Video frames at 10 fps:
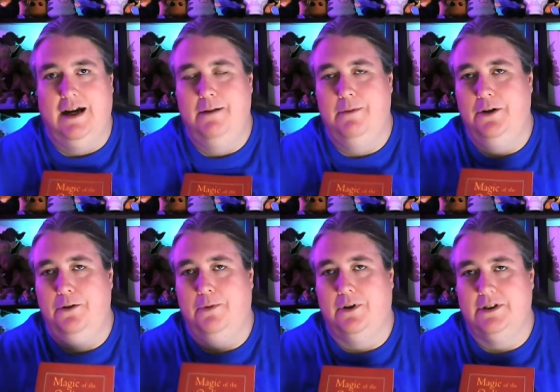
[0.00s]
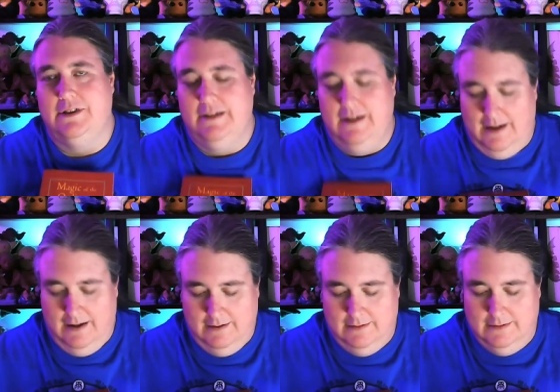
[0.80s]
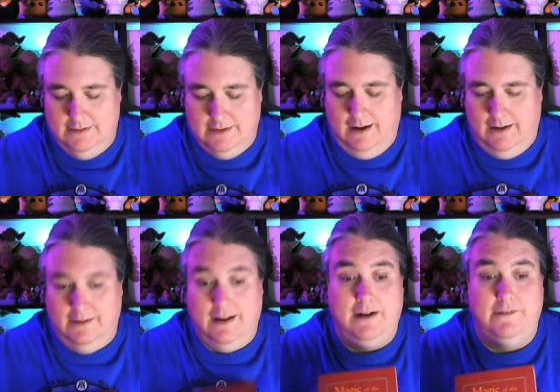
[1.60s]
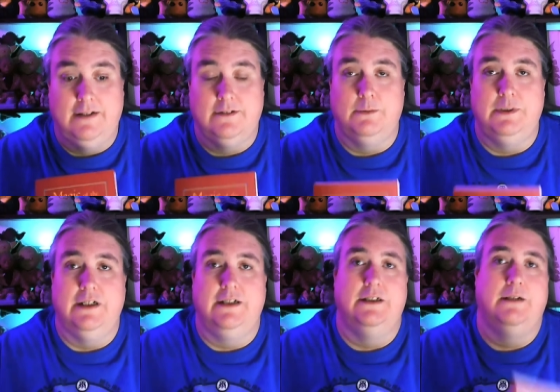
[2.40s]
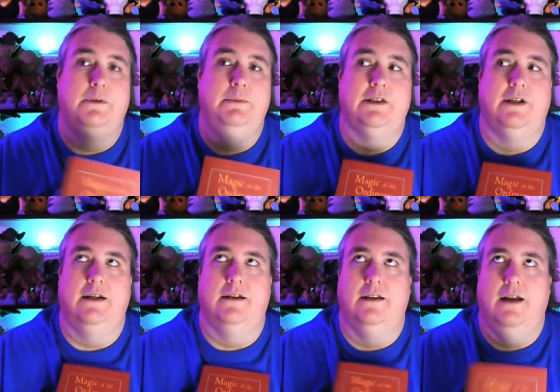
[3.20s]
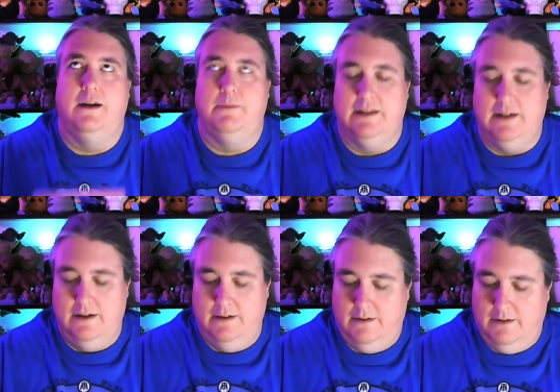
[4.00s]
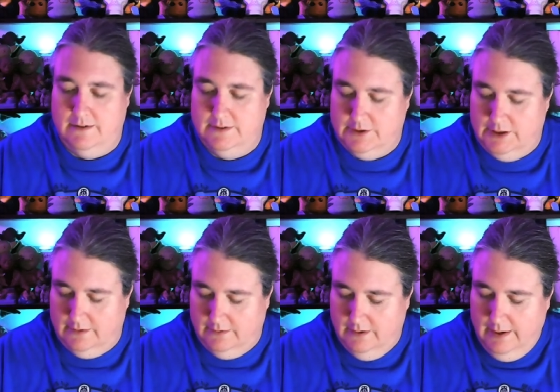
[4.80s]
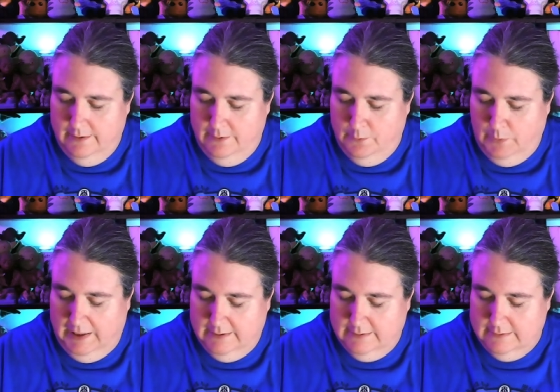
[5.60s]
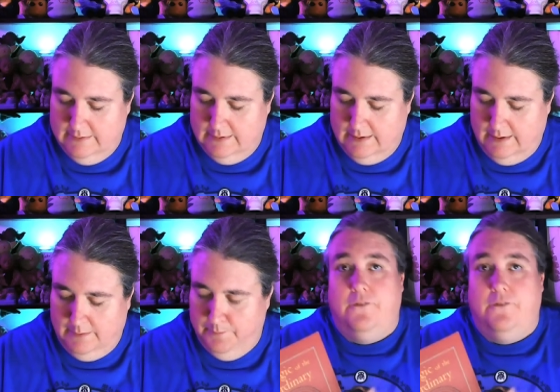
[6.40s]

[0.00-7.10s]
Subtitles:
I am a new person, and a lot of things are going to be changing. I'm going to be talking a lot about that on this channel in the weeks to come.